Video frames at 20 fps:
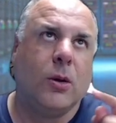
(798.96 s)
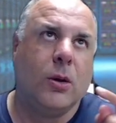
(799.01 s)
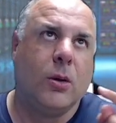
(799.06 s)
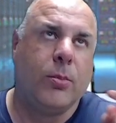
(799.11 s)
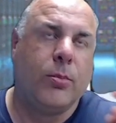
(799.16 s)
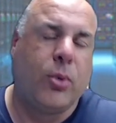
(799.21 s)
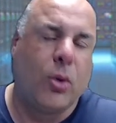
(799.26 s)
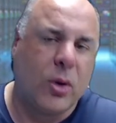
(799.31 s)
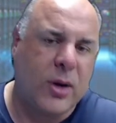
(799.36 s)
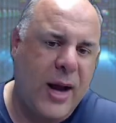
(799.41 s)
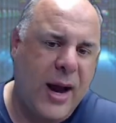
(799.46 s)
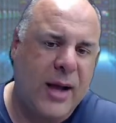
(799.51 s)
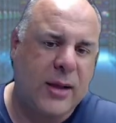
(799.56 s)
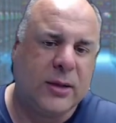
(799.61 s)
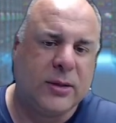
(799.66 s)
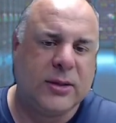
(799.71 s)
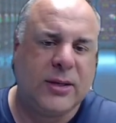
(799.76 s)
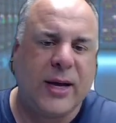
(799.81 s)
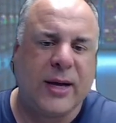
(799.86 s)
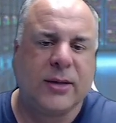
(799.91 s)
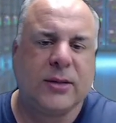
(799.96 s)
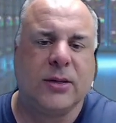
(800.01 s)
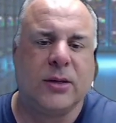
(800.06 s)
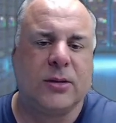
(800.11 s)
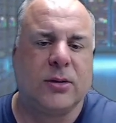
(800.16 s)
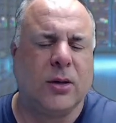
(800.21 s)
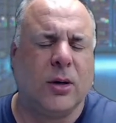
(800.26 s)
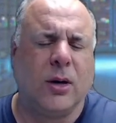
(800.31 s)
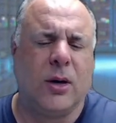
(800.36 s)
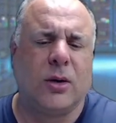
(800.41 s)
Port Allen, Texas,
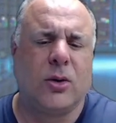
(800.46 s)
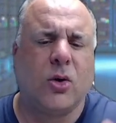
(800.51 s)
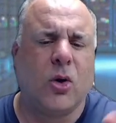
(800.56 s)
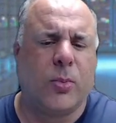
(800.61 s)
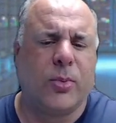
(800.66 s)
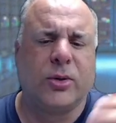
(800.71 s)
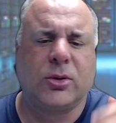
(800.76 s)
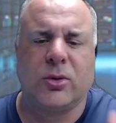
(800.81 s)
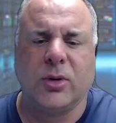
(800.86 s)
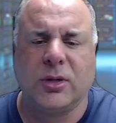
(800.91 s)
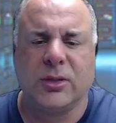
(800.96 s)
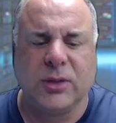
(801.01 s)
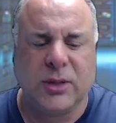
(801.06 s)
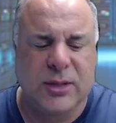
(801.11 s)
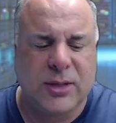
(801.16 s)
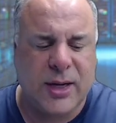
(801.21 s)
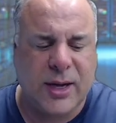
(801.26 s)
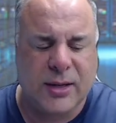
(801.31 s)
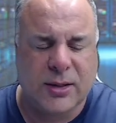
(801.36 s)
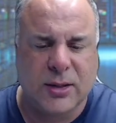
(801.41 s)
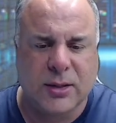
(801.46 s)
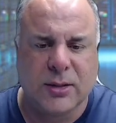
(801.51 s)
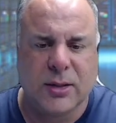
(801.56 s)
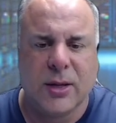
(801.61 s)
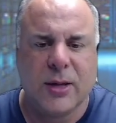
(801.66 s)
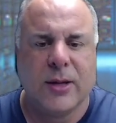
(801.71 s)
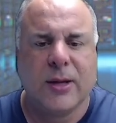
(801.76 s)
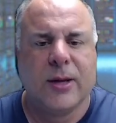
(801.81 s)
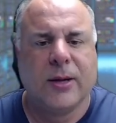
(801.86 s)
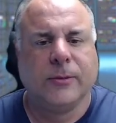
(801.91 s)
Corpus Christi, Texas.
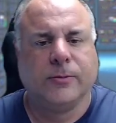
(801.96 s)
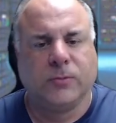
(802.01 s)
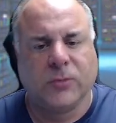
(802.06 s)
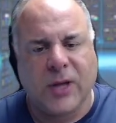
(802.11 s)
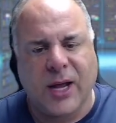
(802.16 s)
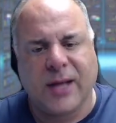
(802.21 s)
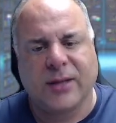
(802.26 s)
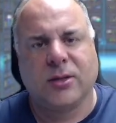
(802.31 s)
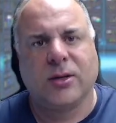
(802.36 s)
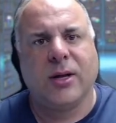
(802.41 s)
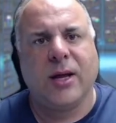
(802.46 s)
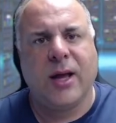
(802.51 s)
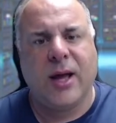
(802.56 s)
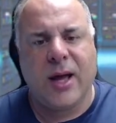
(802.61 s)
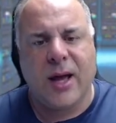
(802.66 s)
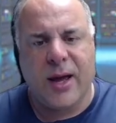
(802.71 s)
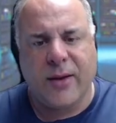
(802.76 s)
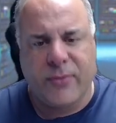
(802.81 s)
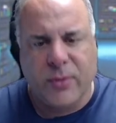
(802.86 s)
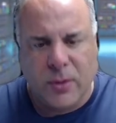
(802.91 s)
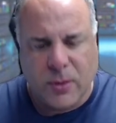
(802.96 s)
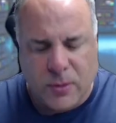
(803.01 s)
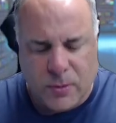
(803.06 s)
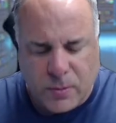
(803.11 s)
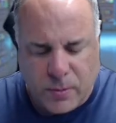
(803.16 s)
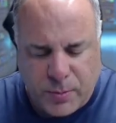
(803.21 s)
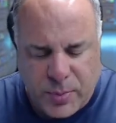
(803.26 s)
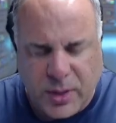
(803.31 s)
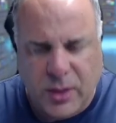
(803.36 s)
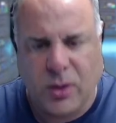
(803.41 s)
That's going to have
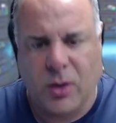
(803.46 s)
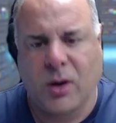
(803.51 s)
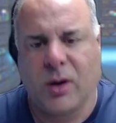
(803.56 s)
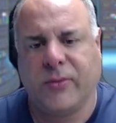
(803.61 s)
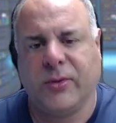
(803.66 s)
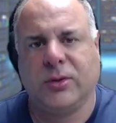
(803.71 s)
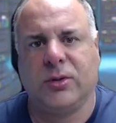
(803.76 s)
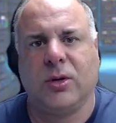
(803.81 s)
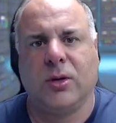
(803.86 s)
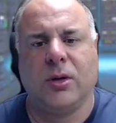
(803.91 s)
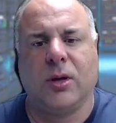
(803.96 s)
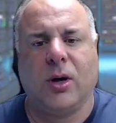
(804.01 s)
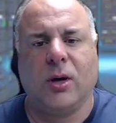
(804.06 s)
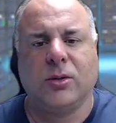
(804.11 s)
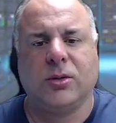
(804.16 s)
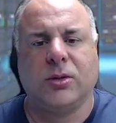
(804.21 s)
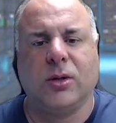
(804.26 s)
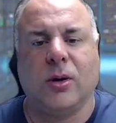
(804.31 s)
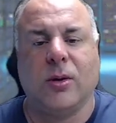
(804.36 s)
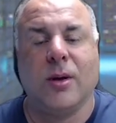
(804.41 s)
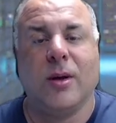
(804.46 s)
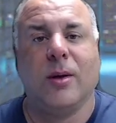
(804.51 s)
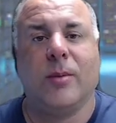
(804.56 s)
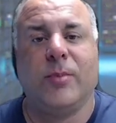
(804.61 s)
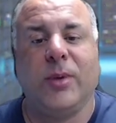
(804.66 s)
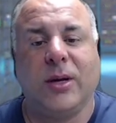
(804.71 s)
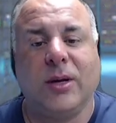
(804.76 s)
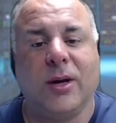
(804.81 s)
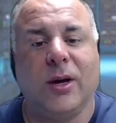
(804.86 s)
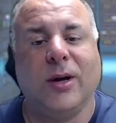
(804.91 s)
Bit Harvest on it also,
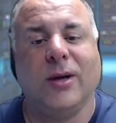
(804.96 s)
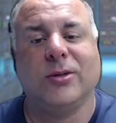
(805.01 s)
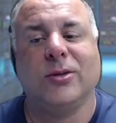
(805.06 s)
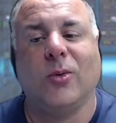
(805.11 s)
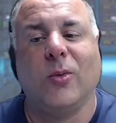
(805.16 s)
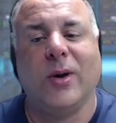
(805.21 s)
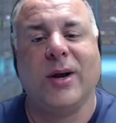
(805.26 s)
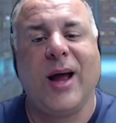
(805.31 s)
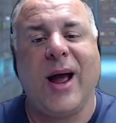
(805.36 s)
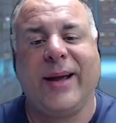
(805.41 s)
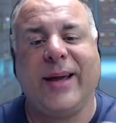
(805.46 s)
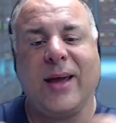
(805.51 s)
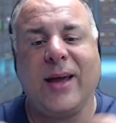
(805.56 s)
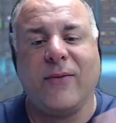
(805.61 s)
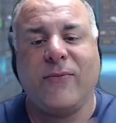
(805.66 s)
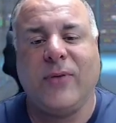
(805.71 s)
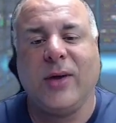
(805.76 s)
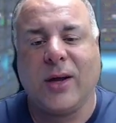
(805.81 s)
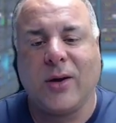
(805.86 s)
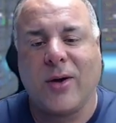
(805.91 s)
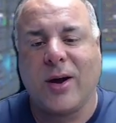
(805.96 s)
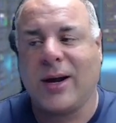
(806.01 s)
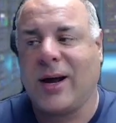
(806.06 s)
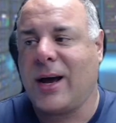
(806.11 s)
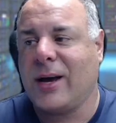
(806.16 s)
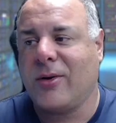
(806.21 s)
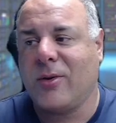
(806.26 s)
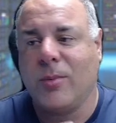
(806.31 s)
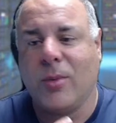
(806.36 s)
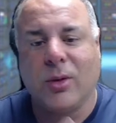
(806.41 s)
because when I can't figure out
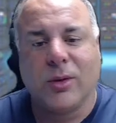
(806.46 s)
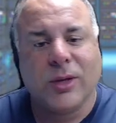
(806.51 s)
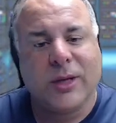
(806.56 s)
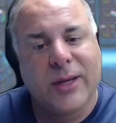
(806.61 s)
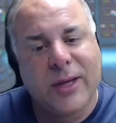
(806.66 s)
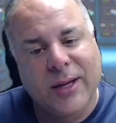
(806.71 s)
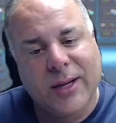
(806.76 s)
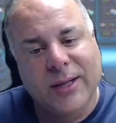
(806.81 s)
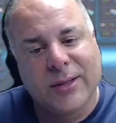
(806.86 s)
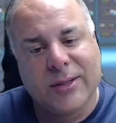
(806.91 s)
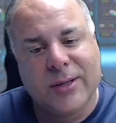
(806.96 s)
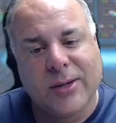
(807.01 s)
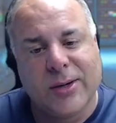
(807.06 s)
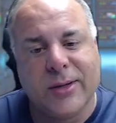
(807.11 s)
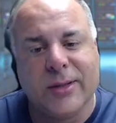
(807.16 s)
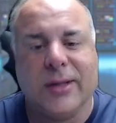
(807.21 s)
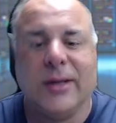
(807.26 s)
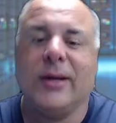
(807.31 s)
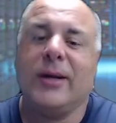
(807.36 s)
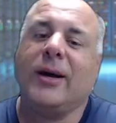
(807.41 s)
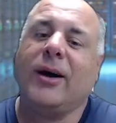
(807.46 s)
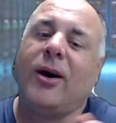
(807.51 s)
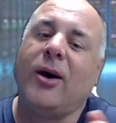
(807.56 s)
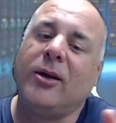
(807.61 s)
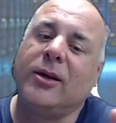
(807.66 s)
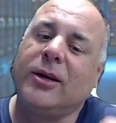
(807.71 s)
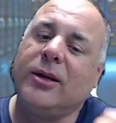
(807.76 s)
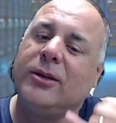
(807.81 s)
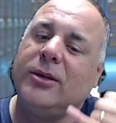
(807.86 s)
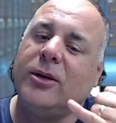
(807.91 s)
how to remotely get into it,
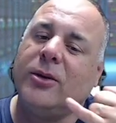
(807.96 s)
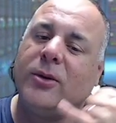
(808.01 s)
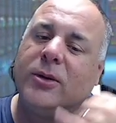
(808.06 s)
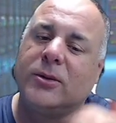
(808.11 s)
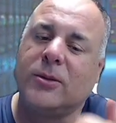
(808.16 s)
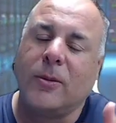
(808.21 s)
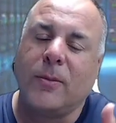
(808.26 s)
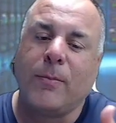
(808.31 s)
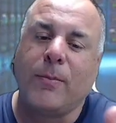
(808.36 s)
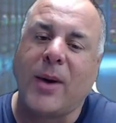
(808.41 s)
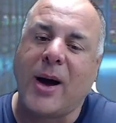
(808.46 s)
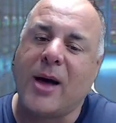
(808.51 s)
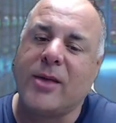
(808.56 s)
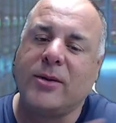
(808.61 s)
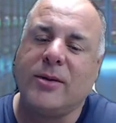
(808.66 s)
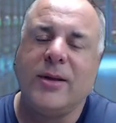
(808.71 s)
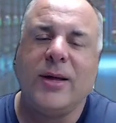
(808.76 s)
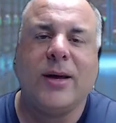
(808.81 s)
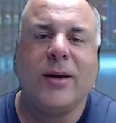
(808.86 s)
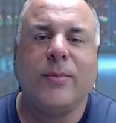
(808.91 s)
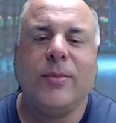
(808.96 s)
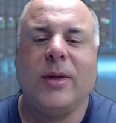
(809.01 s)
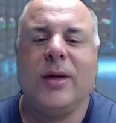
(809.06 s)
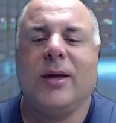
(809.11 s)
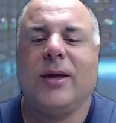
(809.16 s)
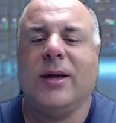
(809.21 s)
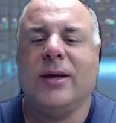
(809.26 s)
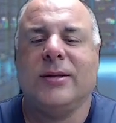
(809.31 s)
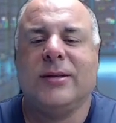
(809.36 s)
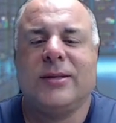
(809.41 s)
all I got to do is bother them
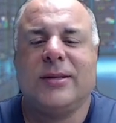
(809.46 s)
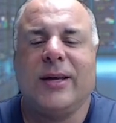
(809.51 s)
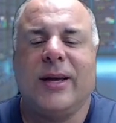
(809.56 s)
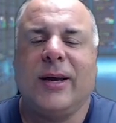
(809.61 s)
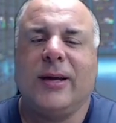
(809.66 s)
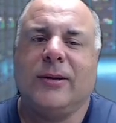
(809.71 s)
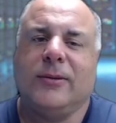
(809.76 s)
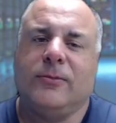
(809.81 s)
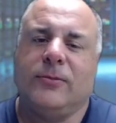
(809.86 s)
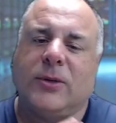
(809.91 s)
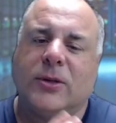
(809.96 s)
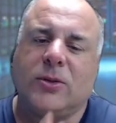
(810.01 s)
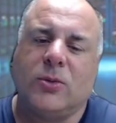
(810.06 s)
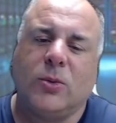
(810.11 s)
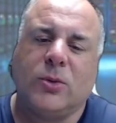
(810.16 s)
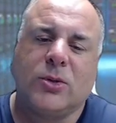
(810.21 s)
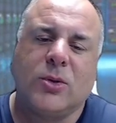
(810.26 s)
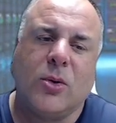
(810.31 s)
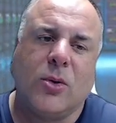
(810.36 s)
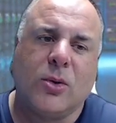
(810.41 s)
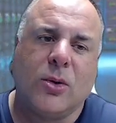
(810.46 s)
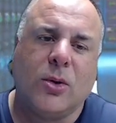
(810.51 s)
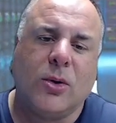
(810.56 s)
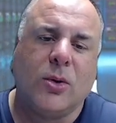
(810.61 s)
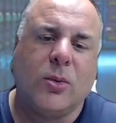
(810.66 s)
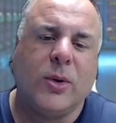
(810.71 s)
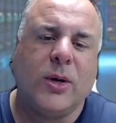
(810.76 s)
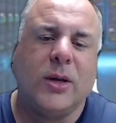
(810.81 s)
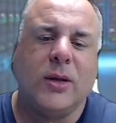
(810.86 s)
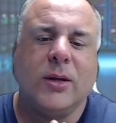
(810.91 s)
and say, this is what's going
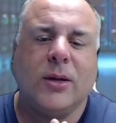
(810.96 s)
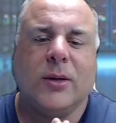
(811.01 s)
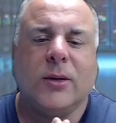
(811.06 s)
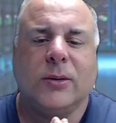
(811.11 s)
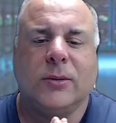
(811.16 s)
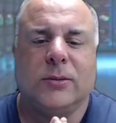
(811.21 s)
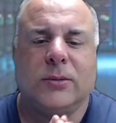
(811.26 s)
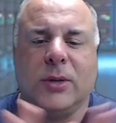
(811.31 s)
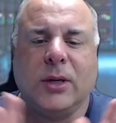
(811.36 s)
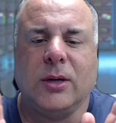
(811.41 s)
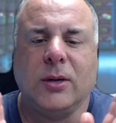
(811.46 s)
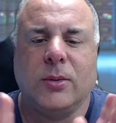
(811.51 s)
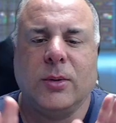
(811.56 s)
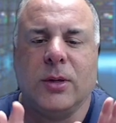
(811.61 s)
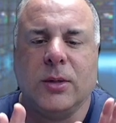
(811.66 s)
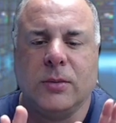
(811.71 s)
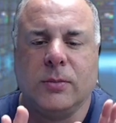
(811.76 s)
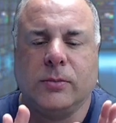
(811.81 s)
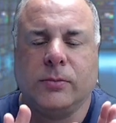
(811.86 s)
on with it, deal with it.